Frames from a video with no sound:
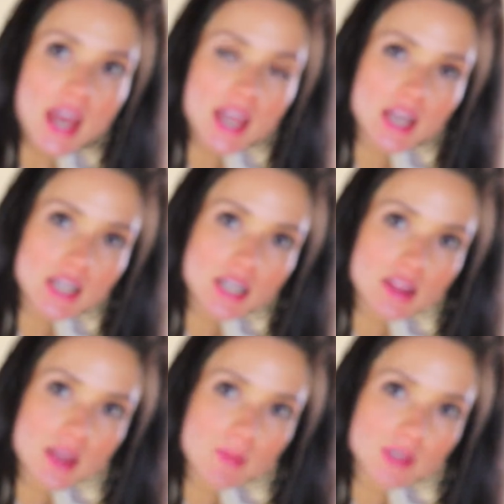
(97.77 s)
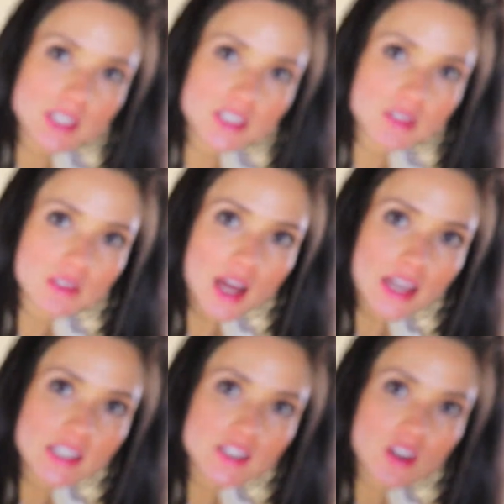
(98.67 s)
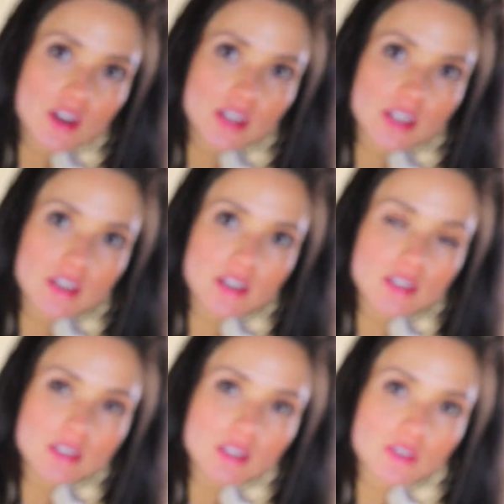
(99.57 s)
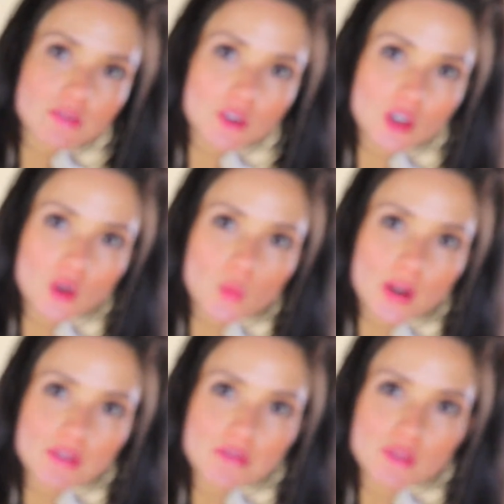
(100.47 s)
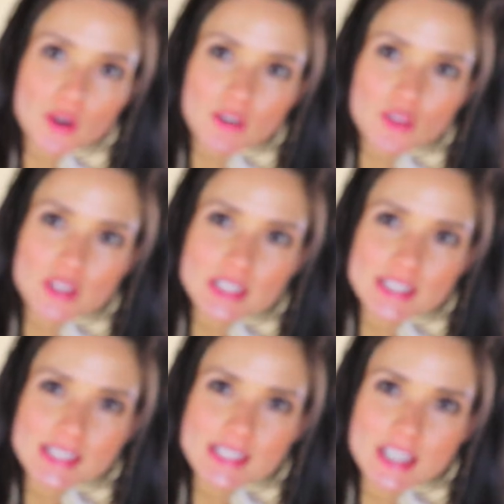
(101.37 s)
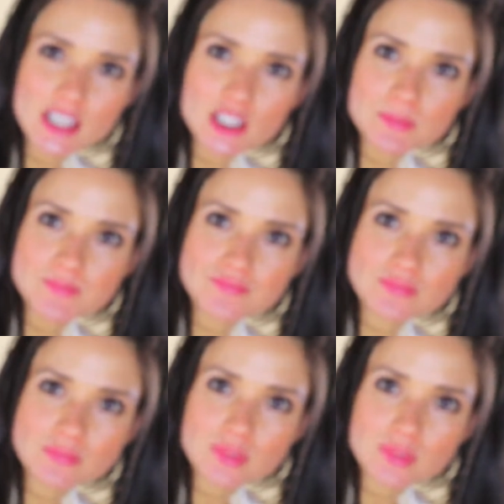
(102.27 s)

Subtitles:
And they put these little lines on here for one, I don't know if you can see them,